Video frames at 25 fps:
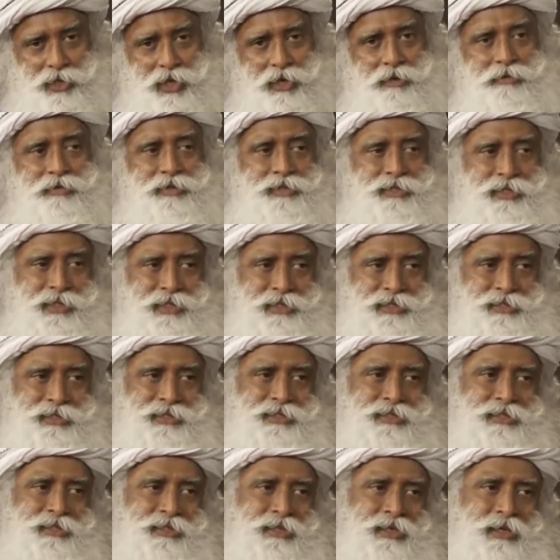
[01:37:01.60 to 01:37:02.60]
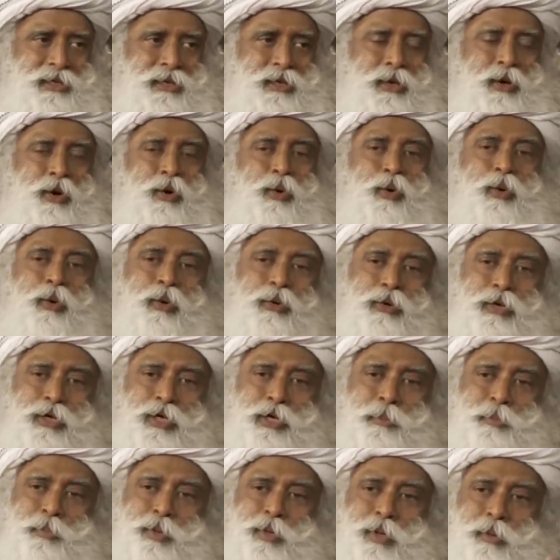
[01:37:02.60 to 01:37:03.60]
ourselves.
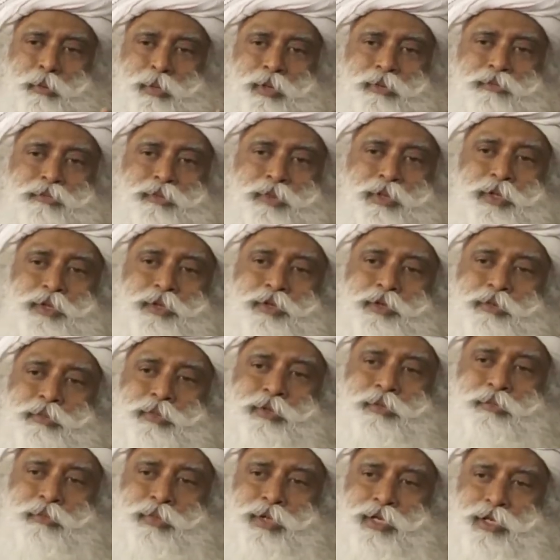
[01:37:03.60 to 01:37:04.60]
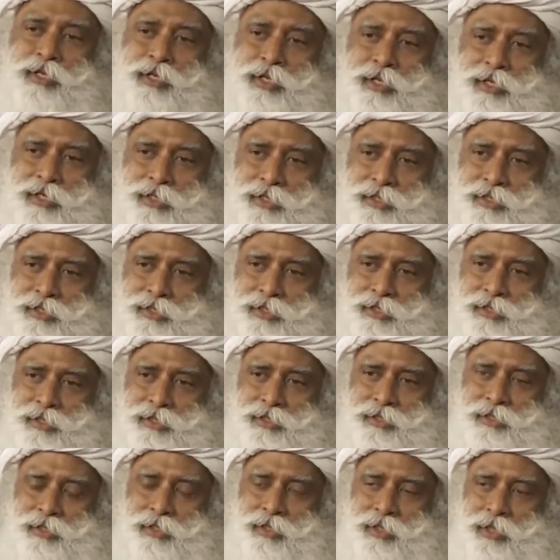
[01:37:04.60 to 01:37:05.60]
Only problem with the human being is,
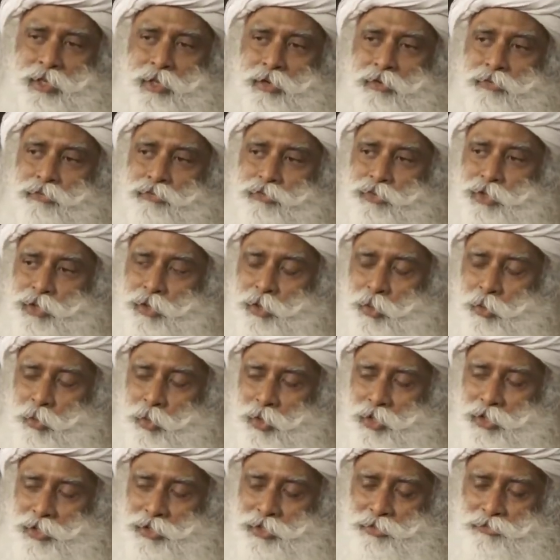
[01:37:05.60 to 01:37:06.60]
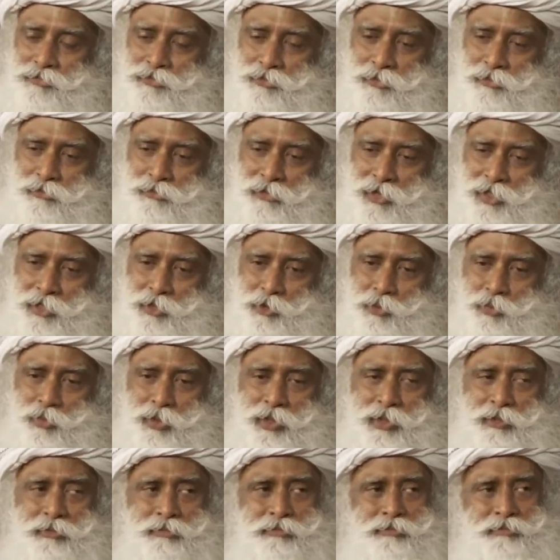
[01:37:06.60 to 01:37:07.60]
we know what is a full-fledged
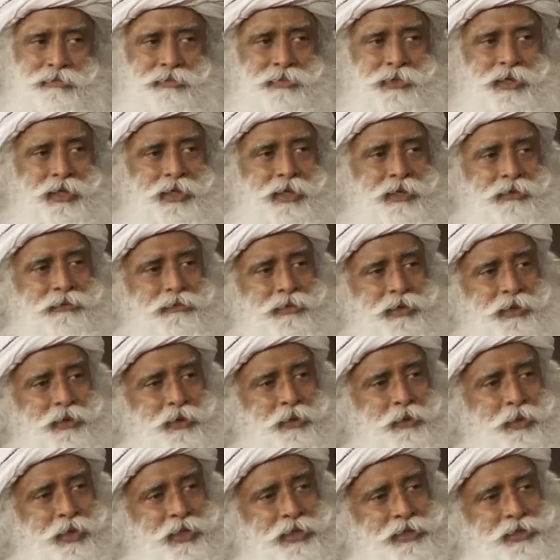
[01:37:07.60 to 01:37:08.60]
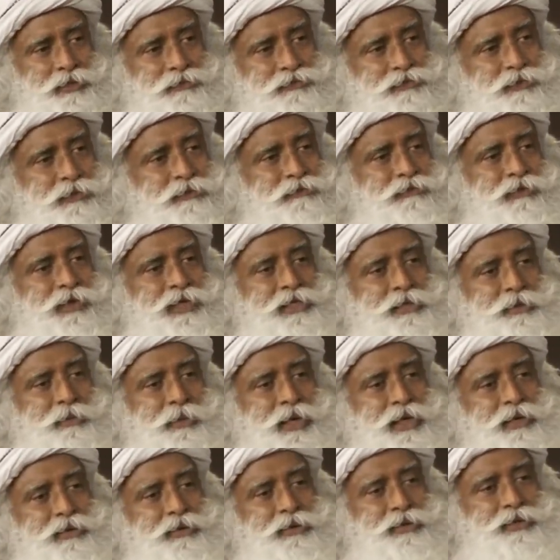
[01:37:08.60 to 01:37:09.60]
worm, we know what is a full-fledged
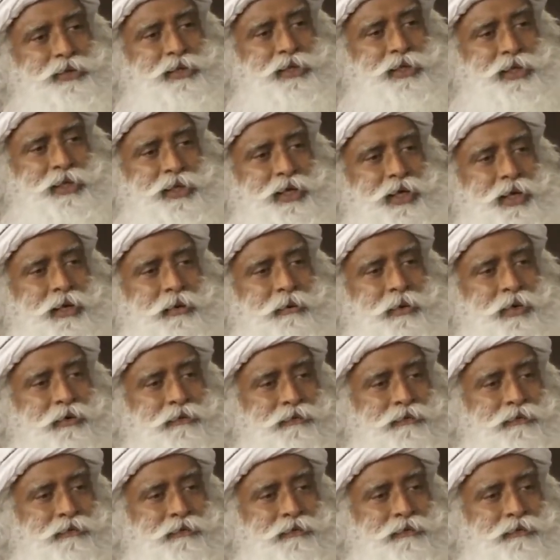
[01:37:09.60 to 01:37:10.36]
mango tree, but